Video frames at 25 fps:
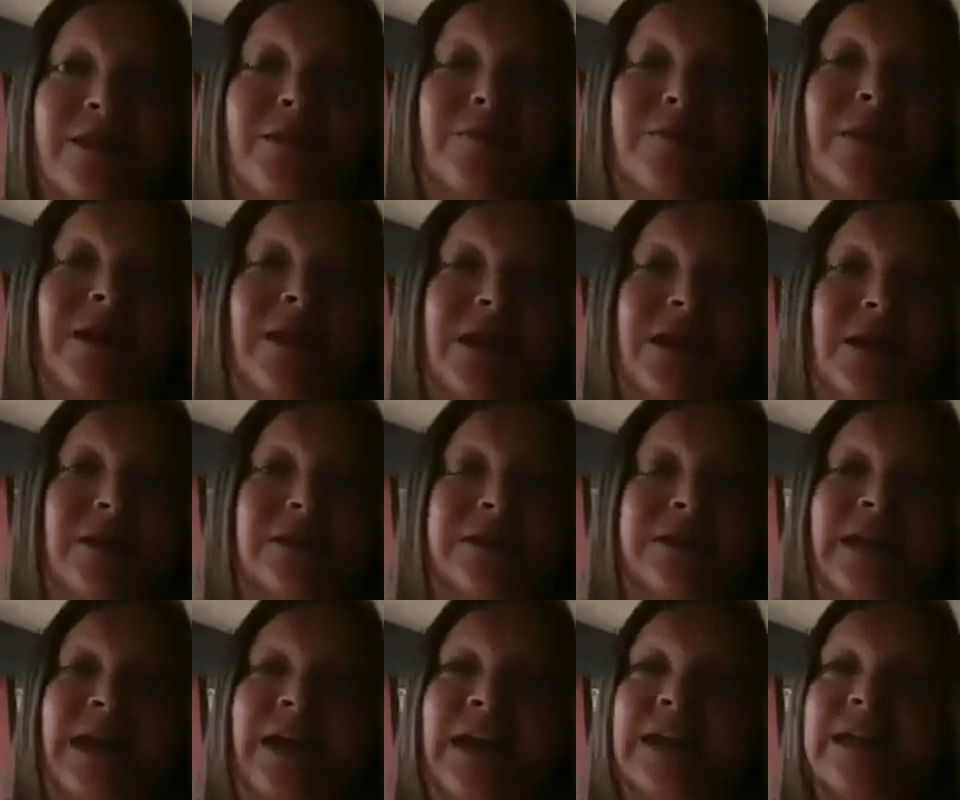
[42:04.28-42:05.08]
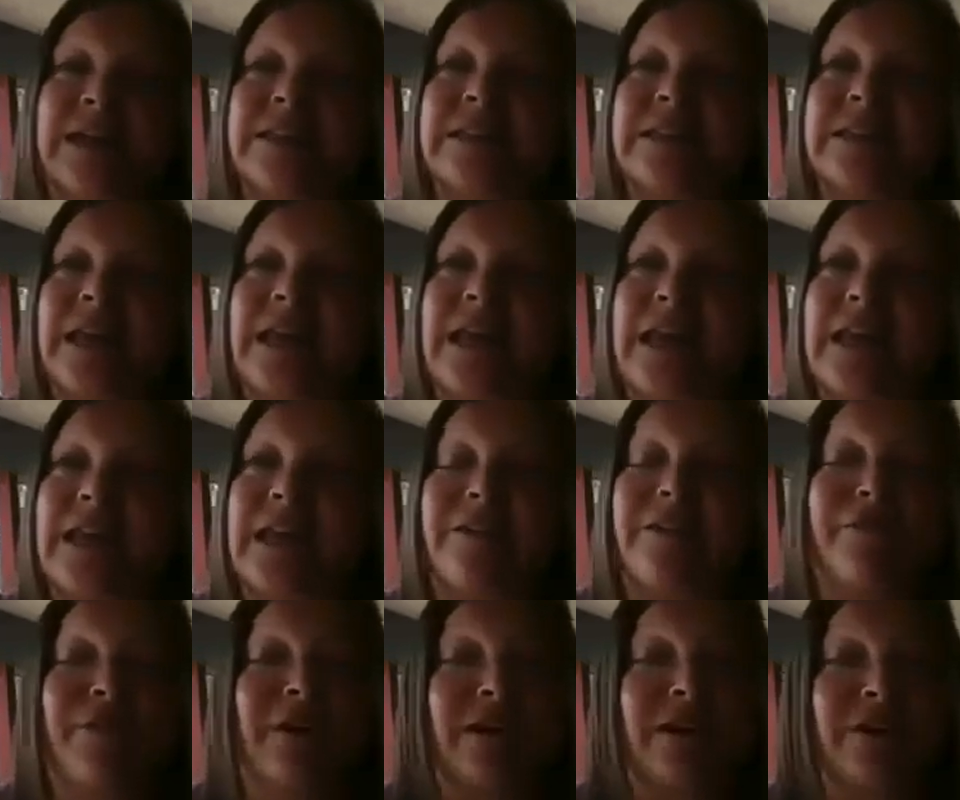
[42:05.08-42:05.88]
in my young days, and
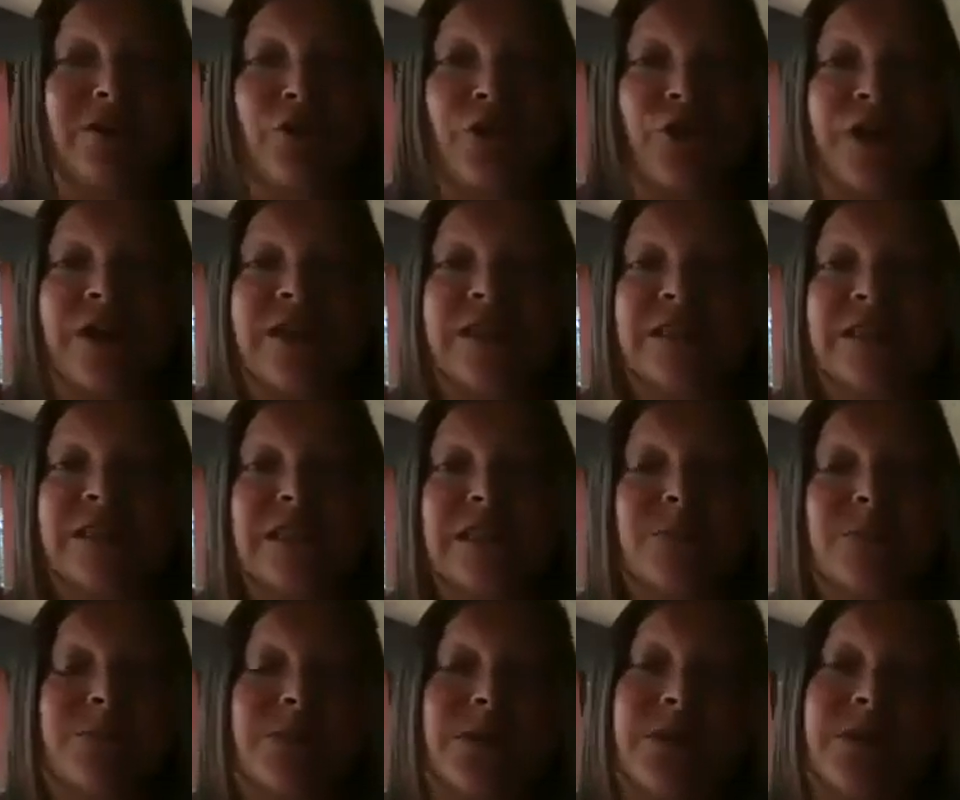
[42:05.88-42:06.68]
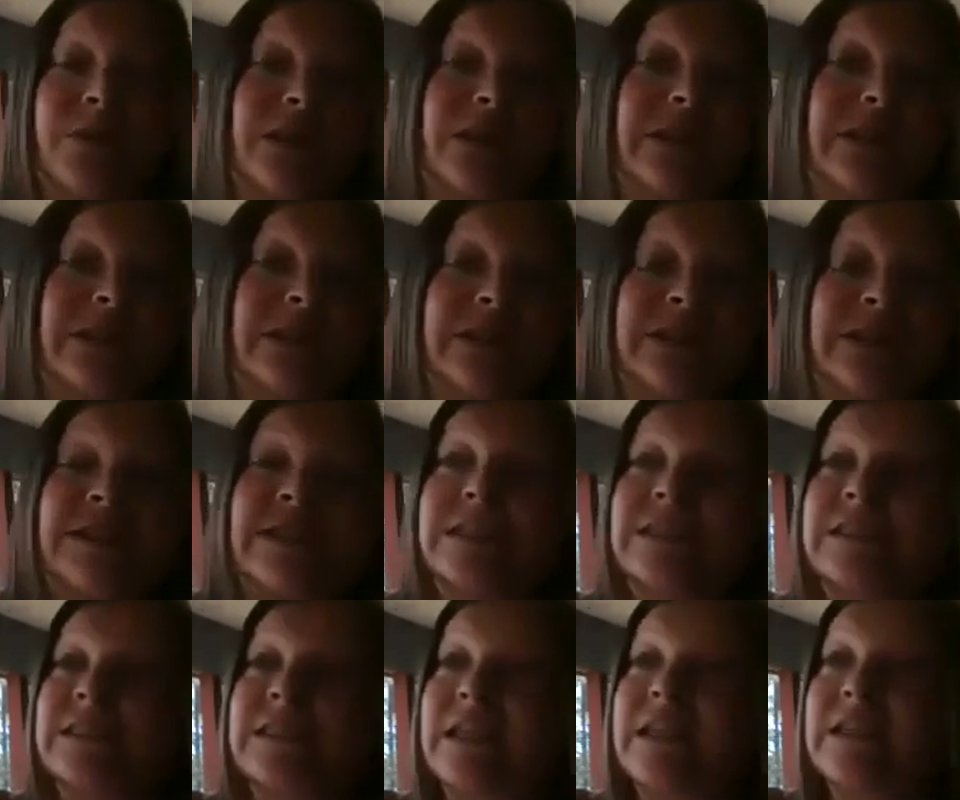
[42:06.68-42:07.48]
I've had crazy
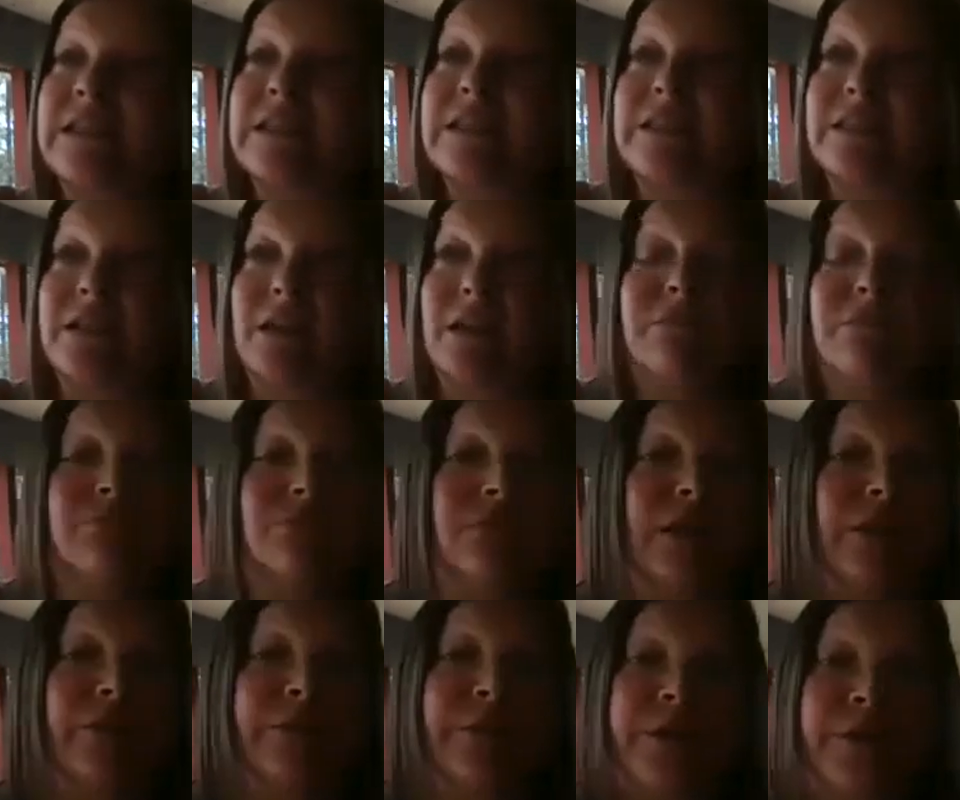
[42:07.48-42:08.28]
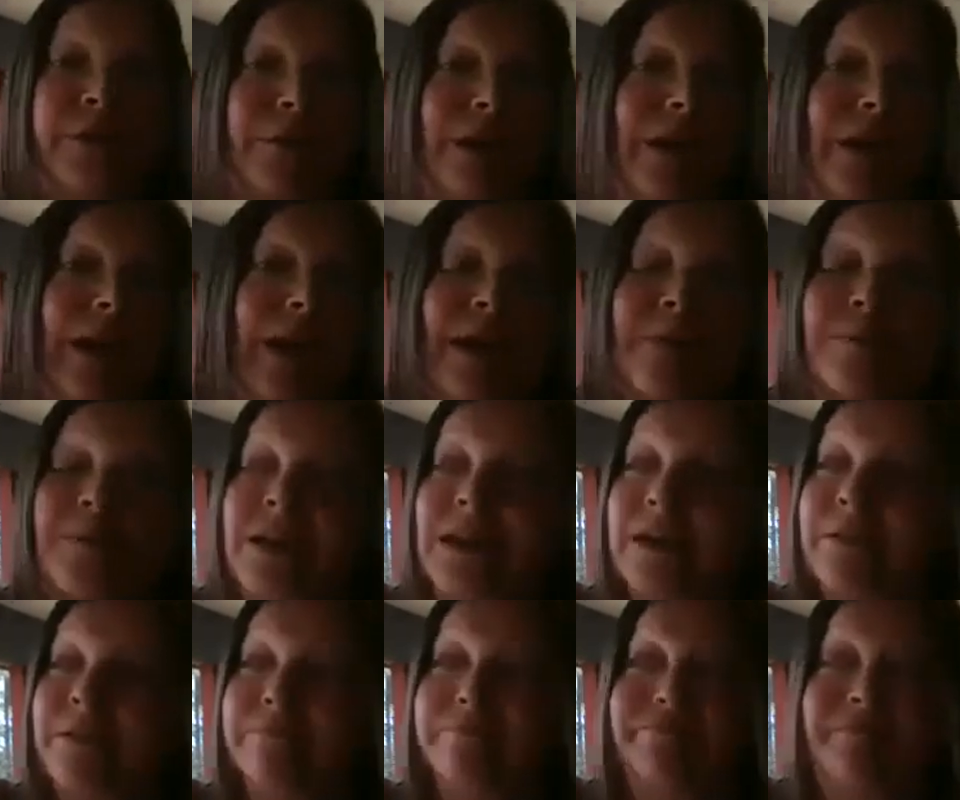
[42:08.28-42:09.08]
experiences, and some I regret. I
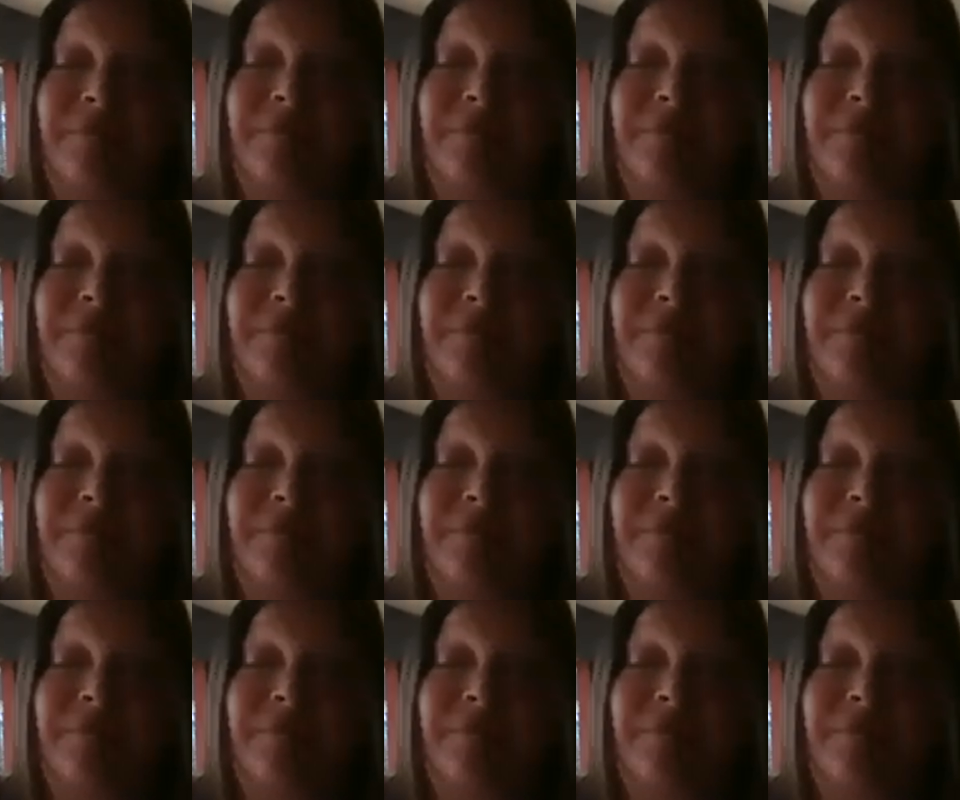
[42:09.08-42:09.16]
mean,